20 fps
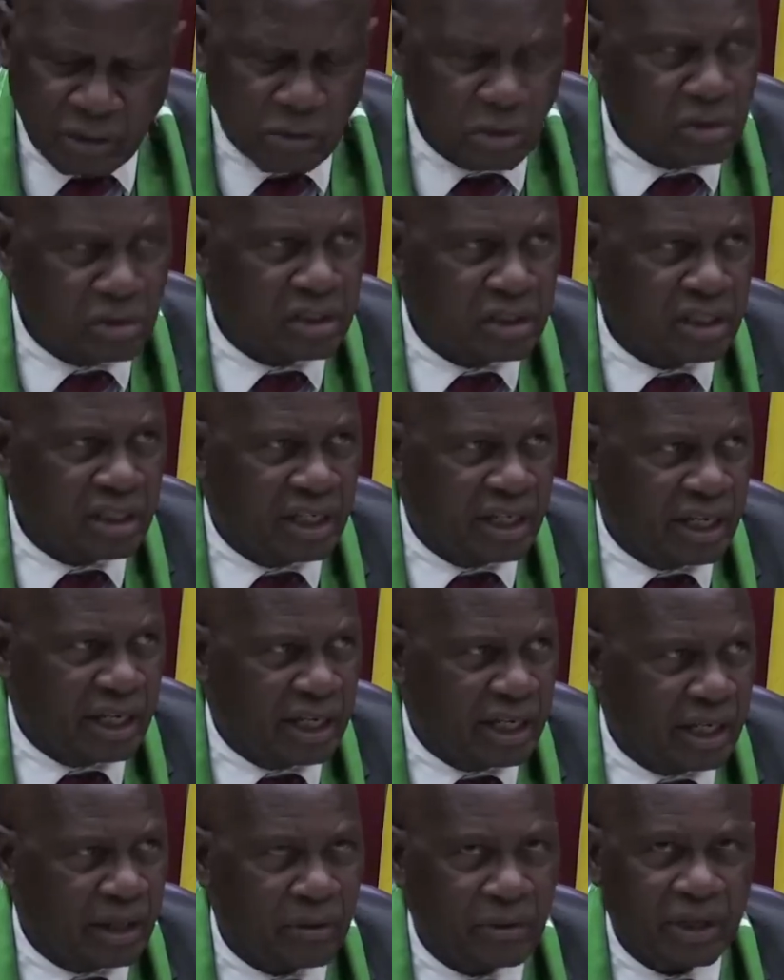shots in the
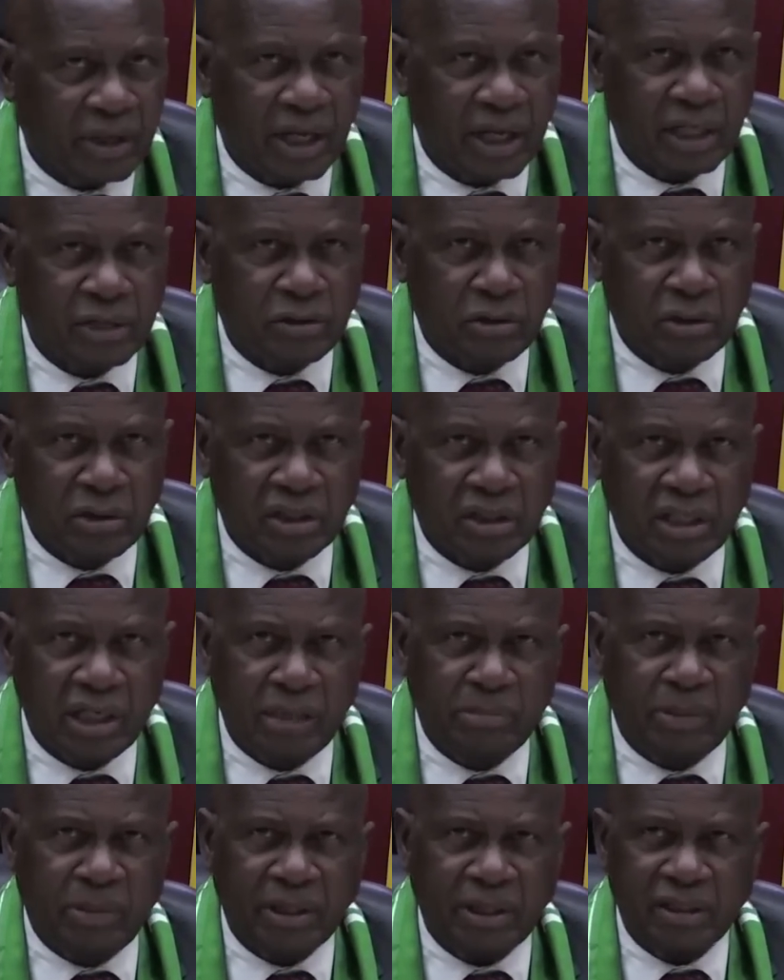air were during the
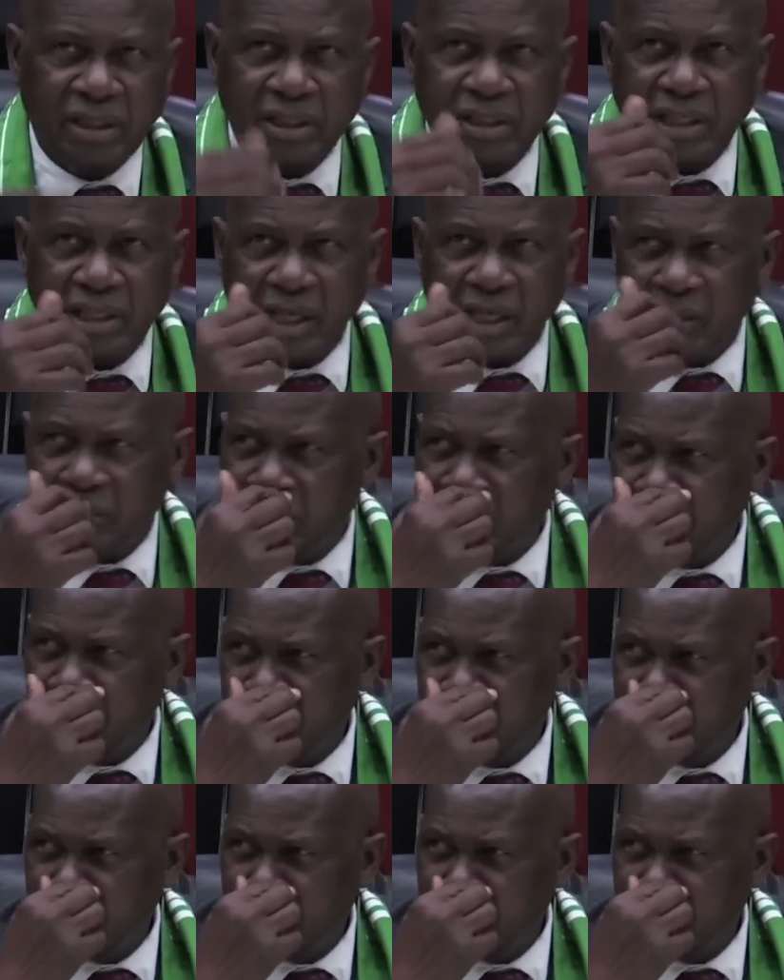liberation struggle.